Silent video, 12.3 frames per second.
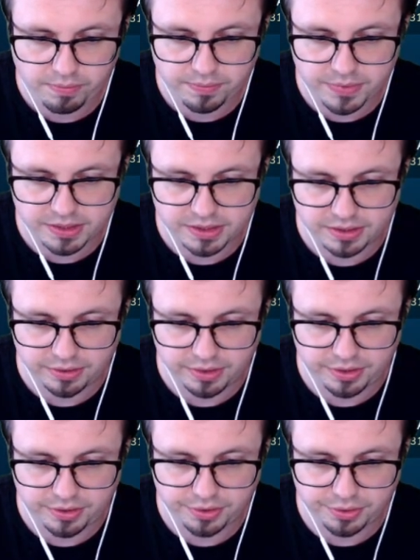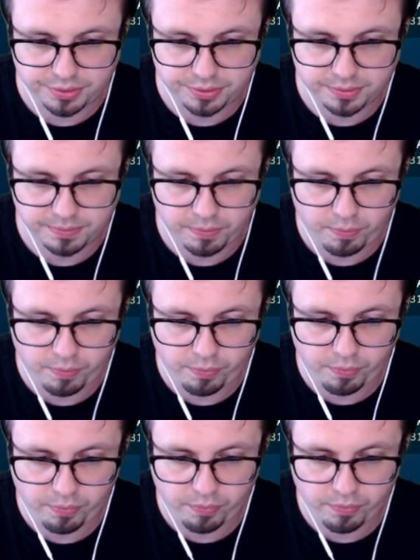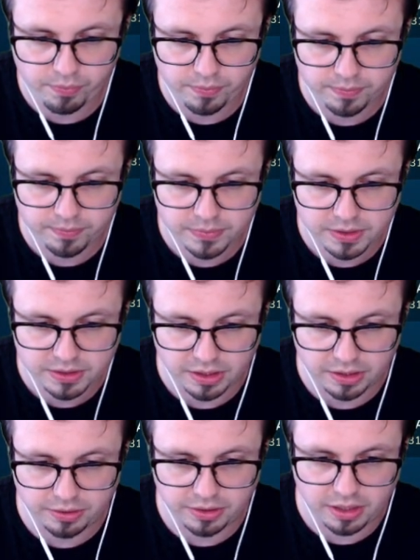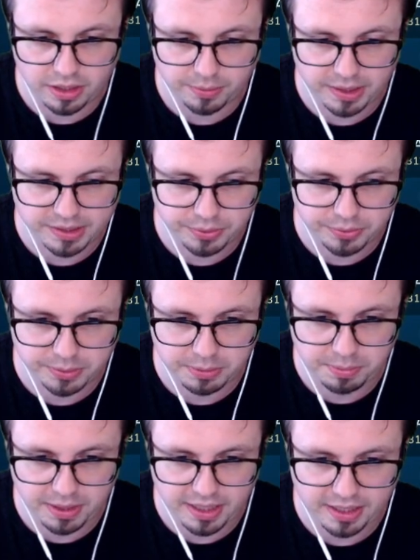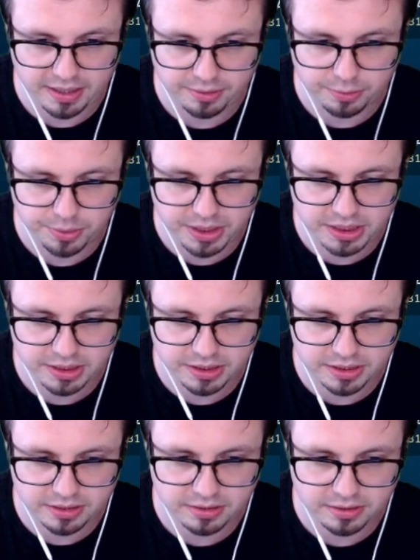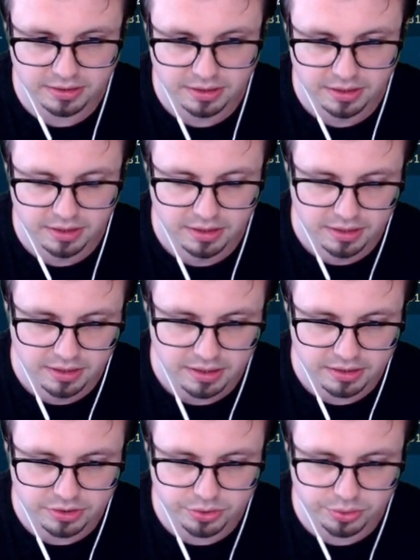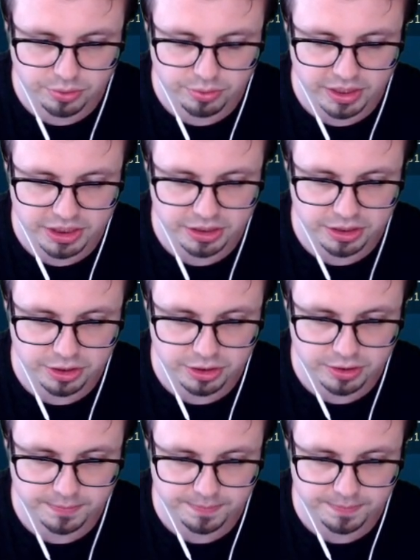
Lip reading: This is only 2. So otherwise we will be playing Witches and Soul Crushers.